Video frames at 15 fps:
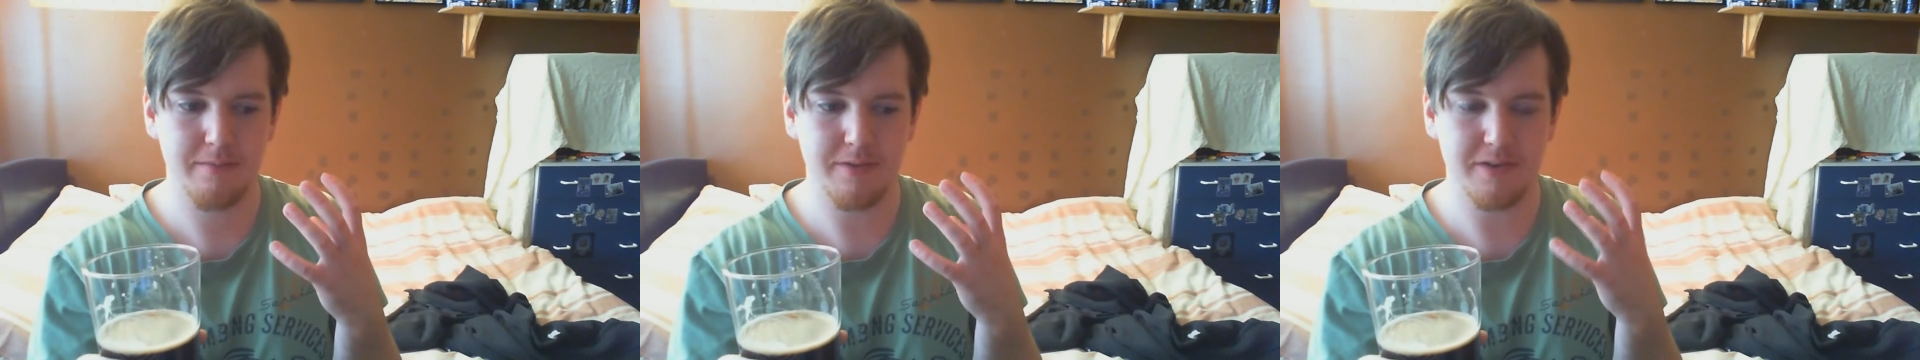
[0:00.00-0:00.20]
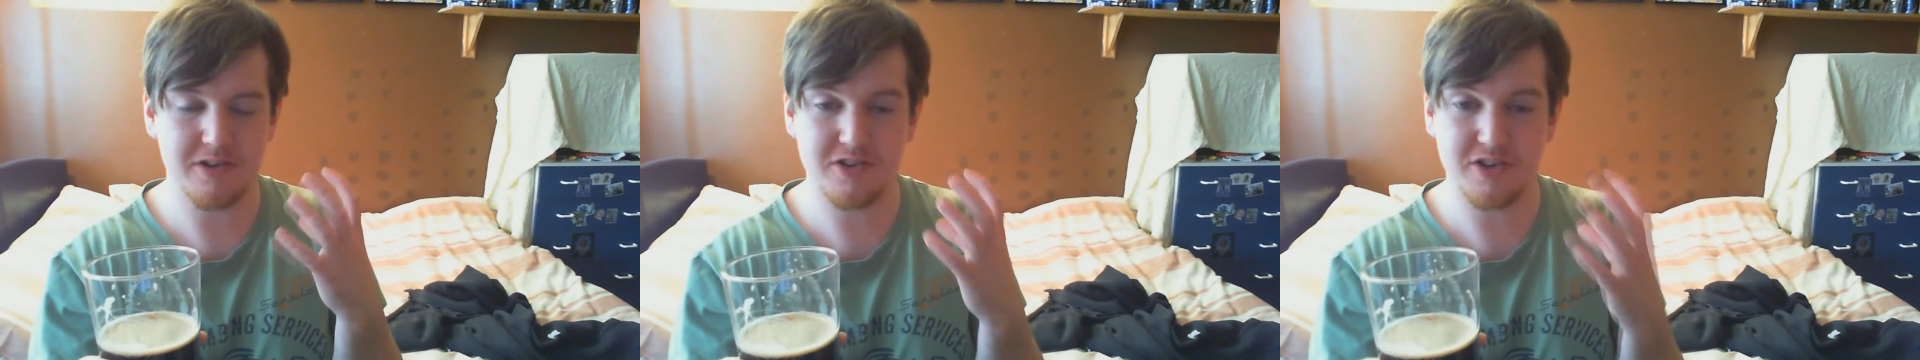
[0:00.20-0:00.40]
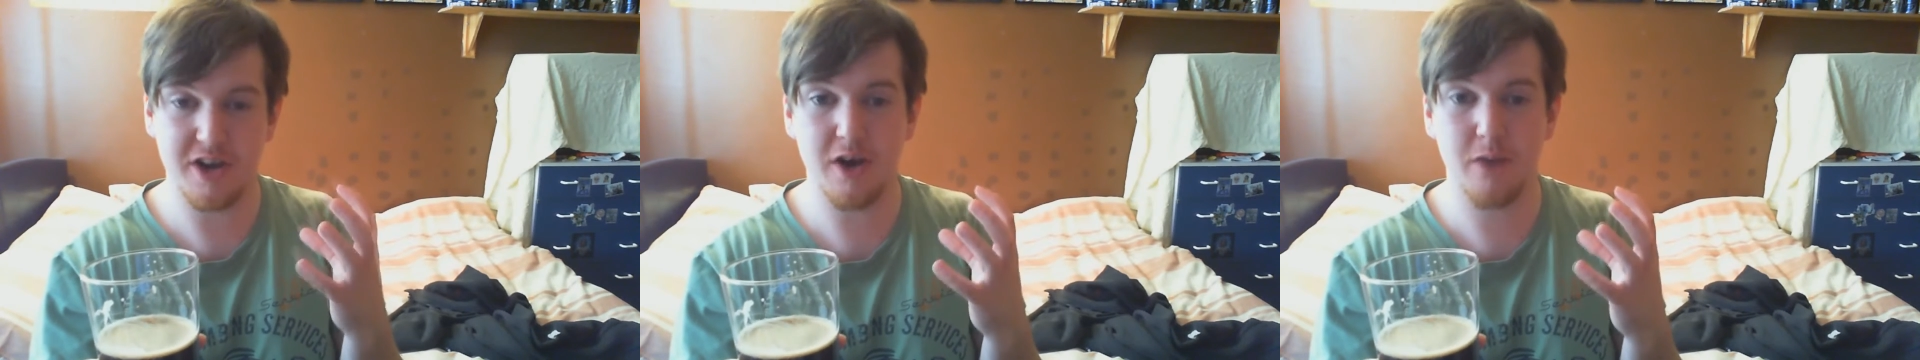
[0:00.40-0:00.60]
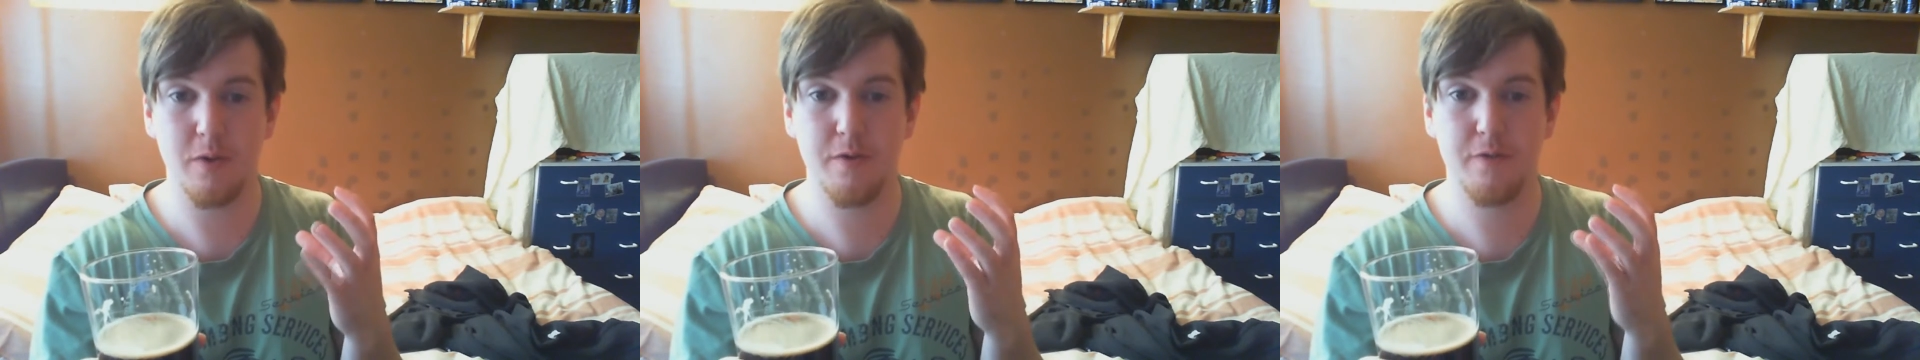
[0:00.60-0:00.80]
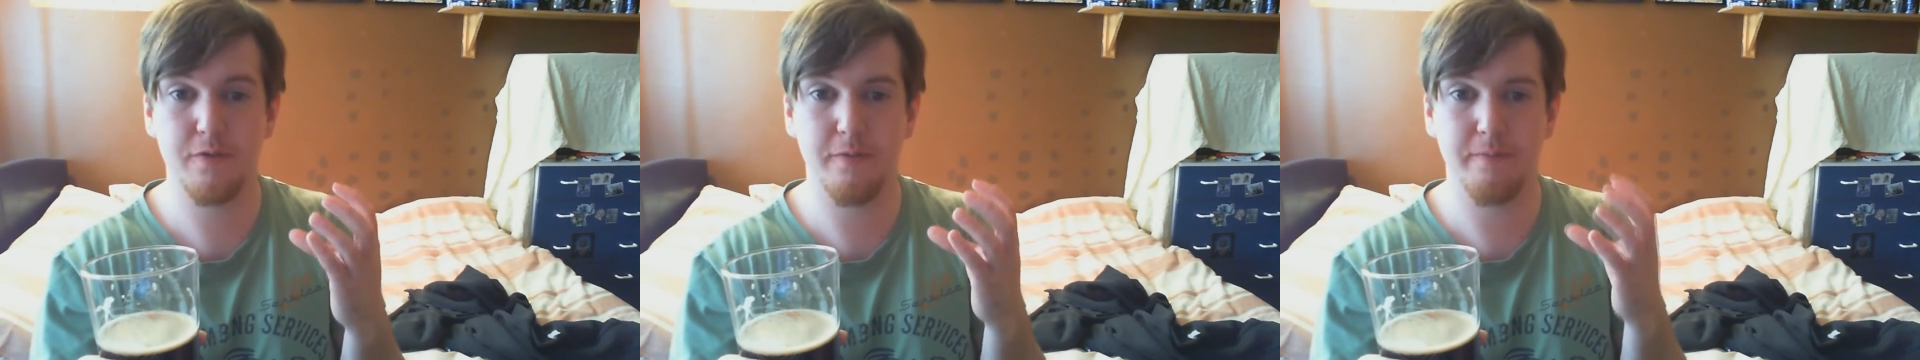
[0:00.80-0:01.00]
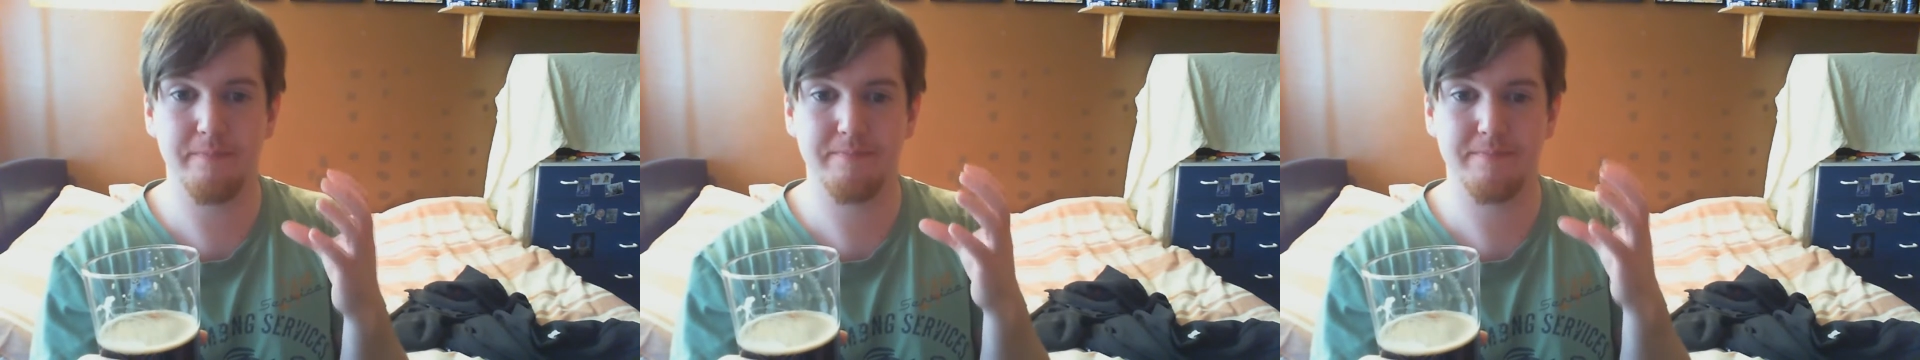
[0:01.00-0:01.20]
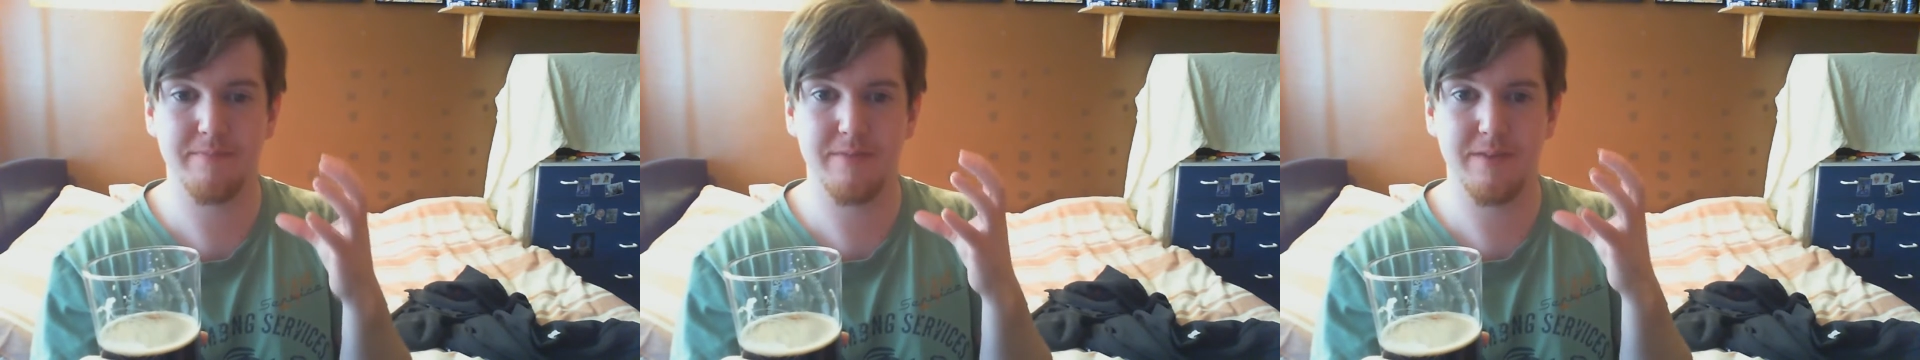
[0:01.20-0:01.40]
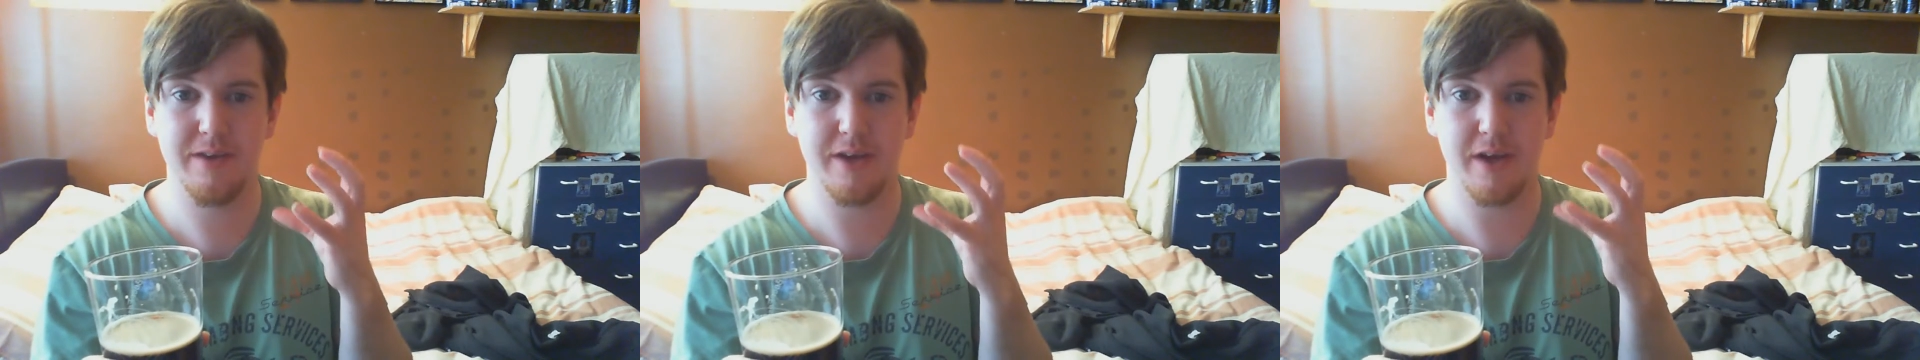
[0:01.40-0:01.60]
to start with,
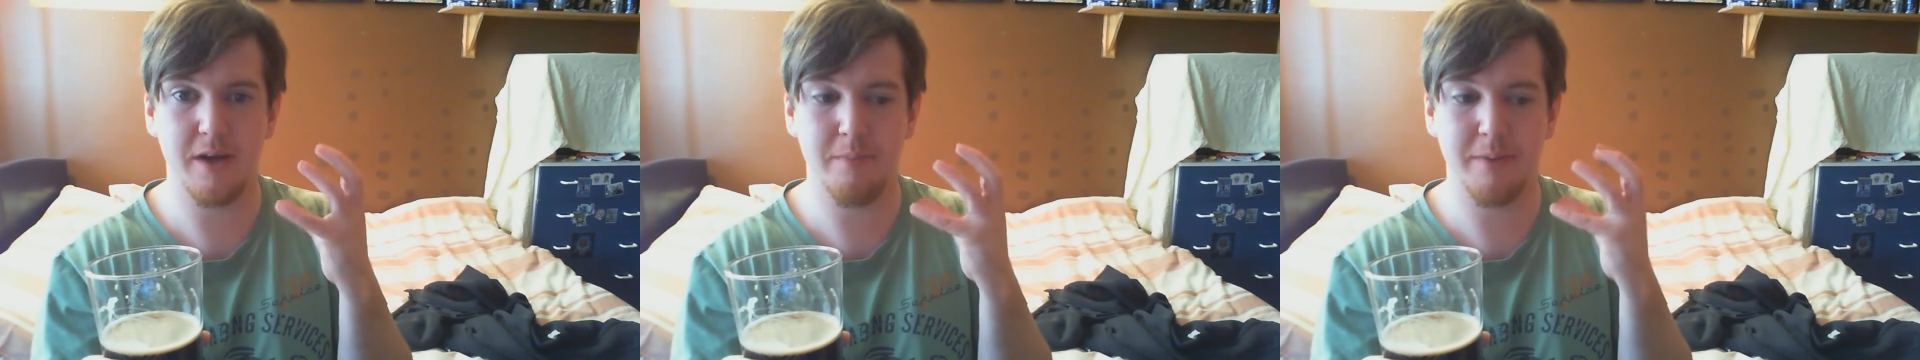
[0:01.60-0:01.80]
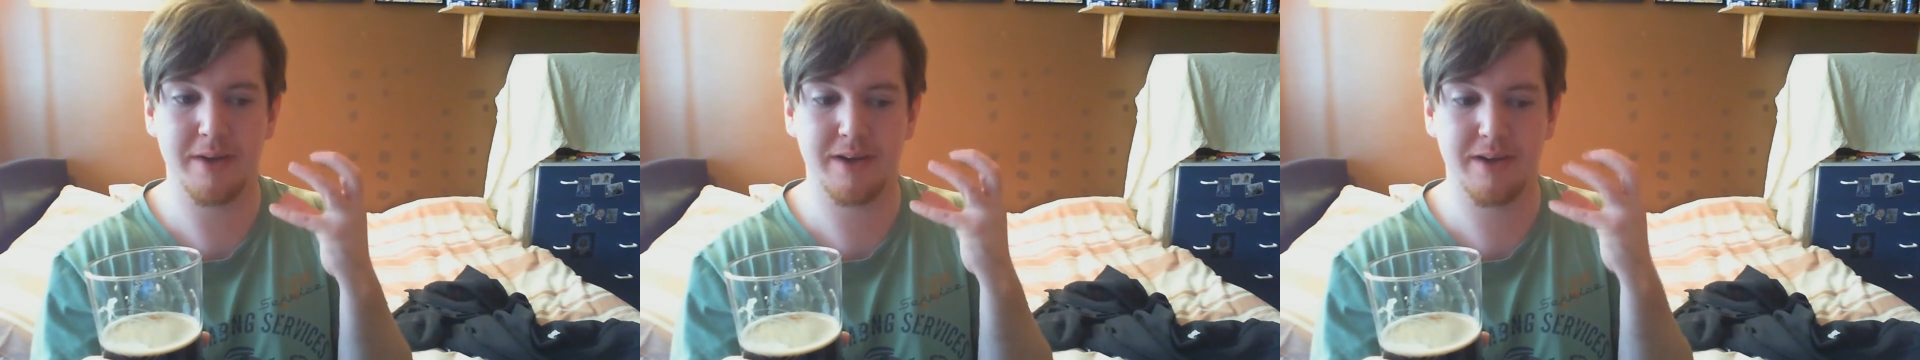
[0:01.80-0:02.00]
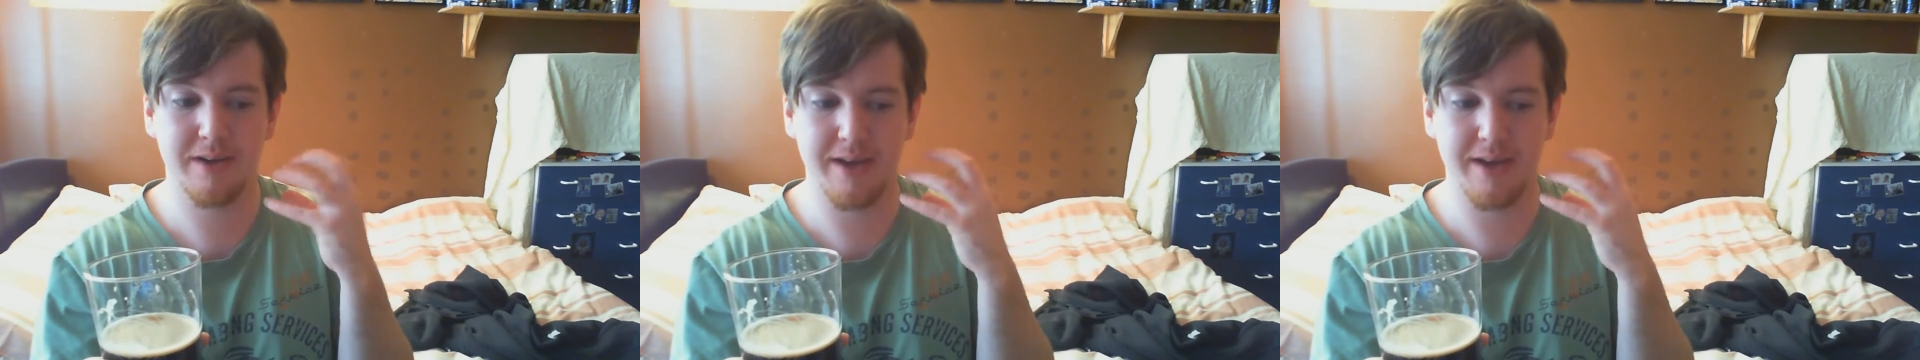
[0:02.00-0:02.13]
you get a big